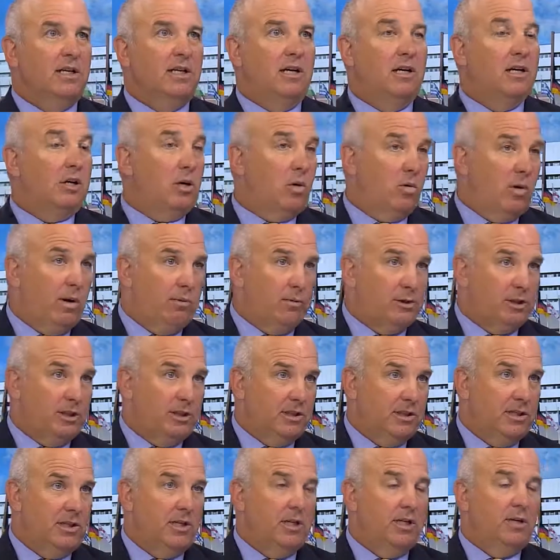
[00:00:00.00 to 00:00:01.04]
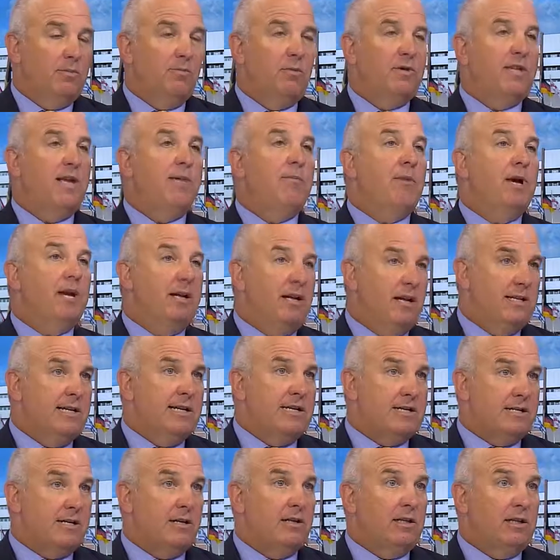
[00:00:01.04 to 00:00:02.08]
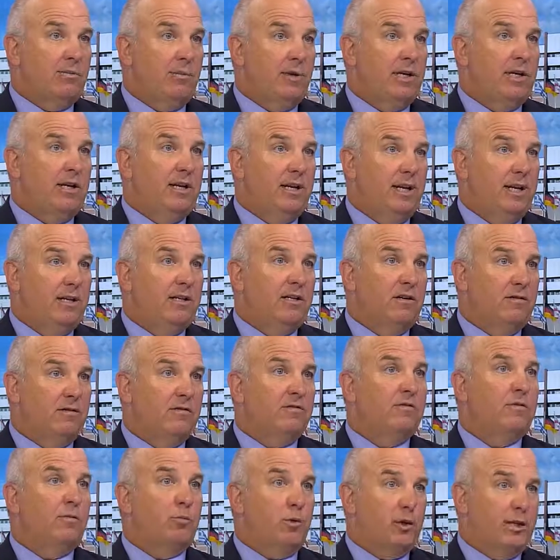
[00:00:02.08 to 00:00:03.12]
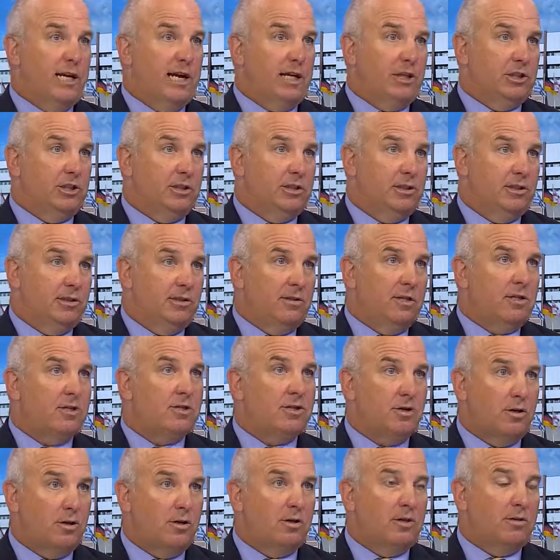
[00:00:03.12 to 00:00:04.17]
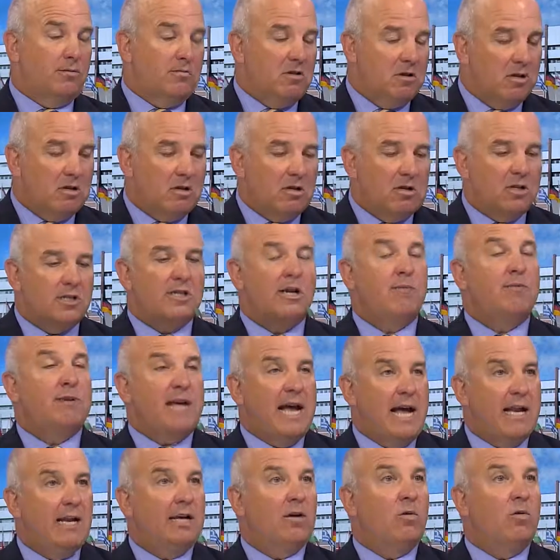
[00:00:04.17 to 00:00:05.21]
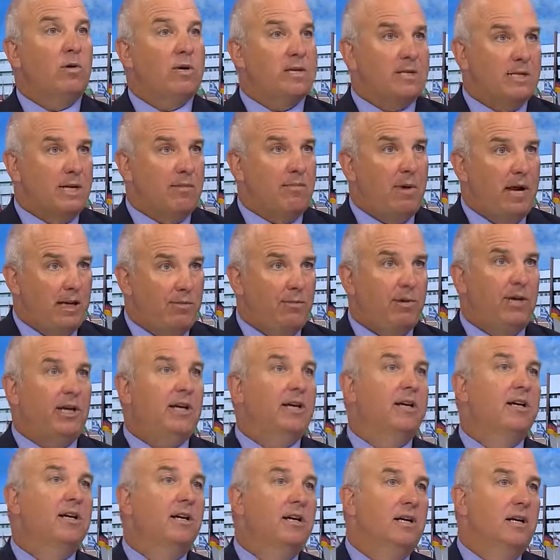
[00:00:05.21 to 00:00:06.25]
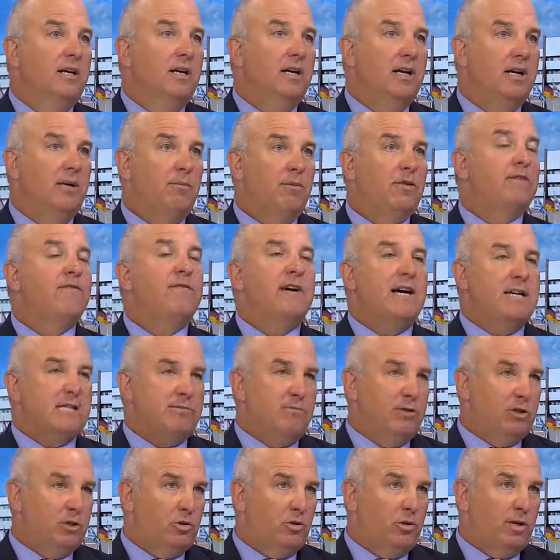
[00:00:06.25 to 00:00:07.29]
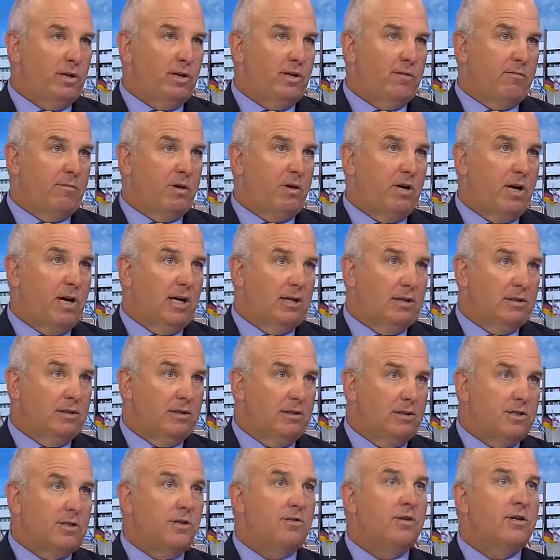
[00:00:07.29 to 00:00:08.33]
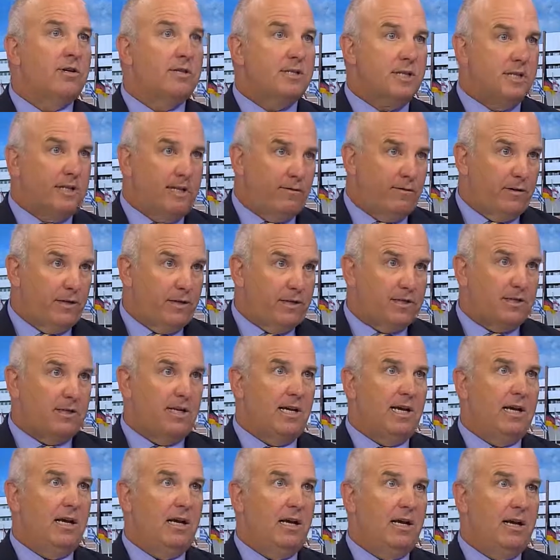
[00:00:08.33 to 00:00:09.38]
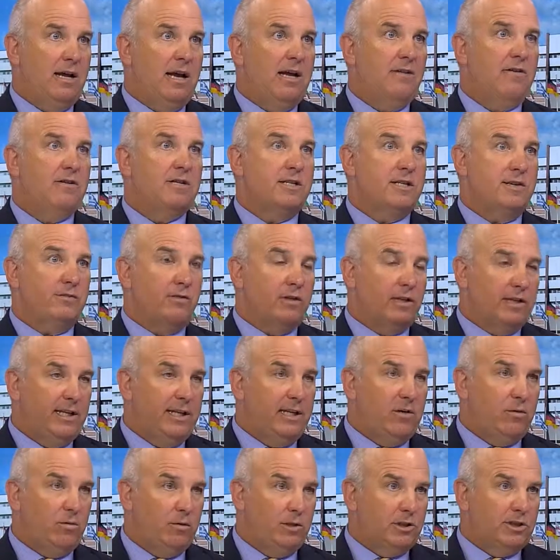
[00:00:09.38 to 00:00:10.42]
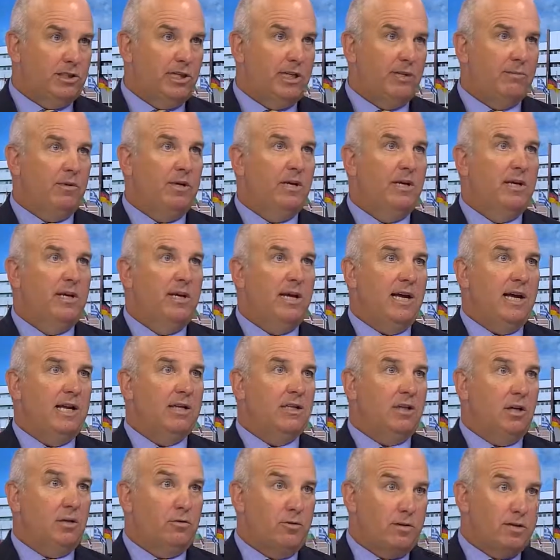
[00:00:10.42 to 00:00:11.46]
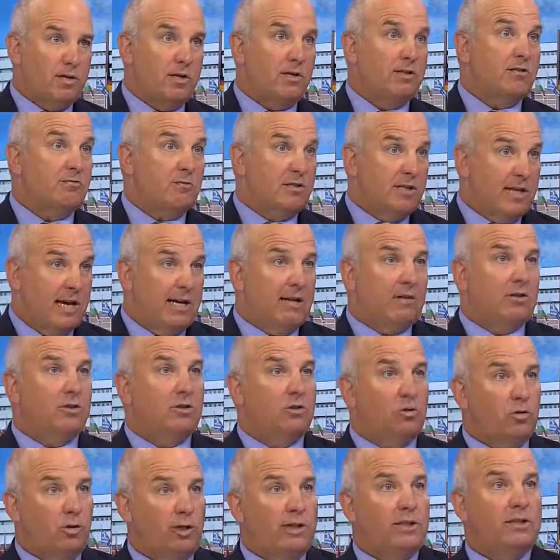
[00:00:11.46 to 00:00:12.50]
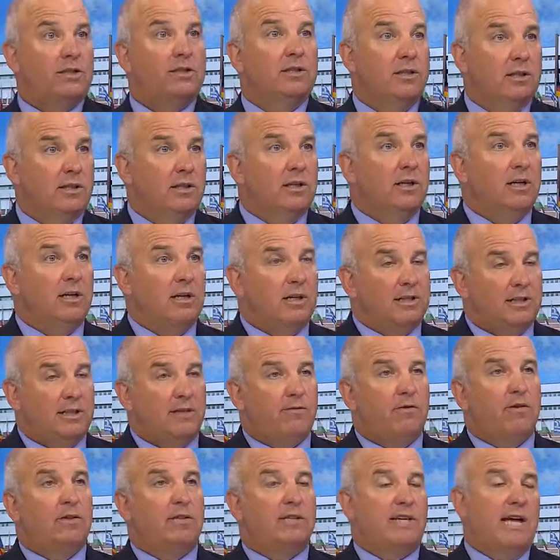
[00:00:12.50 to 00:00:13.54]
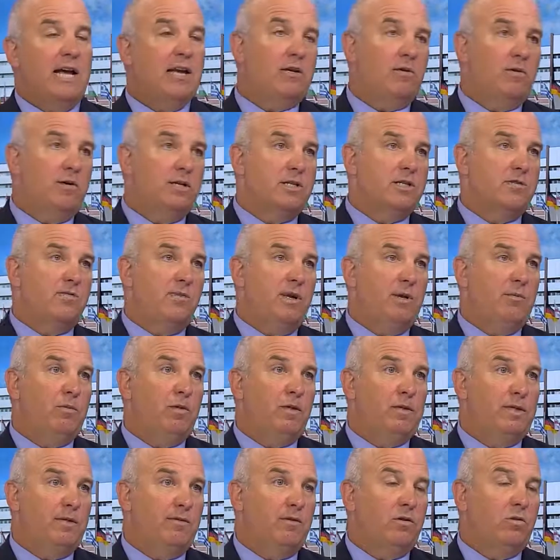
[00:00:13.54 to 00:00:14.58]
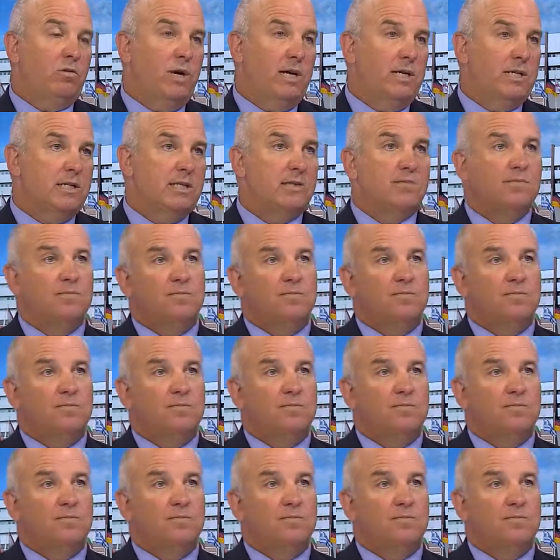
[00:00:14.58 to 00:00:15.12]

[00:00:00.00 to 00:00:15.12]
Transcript: corruption, but they might not necessarily be in need of protection. There are certain subcategories that might be, but the vast majority of them are not. So there's a difference, and there's a different legal regime, and countries are entitled to treat different categories of people in different ways.